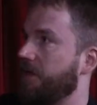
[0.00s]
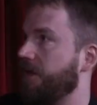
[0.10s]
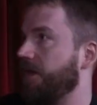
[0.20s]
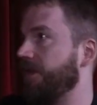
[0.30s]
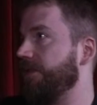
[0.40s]

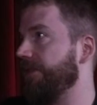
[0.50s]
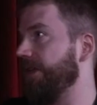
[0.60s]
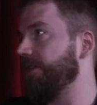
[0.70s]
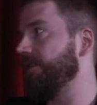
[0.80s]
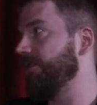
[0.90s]
Yeah. And
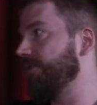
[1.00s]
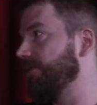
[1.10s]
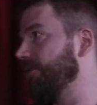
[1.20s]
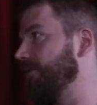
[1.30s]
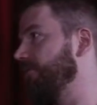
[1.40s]
then
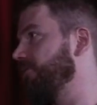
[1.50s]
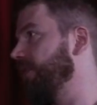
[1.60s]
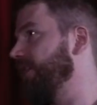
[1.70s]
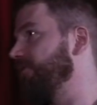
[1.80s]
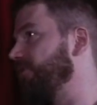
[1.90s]

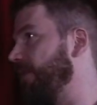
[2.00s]
really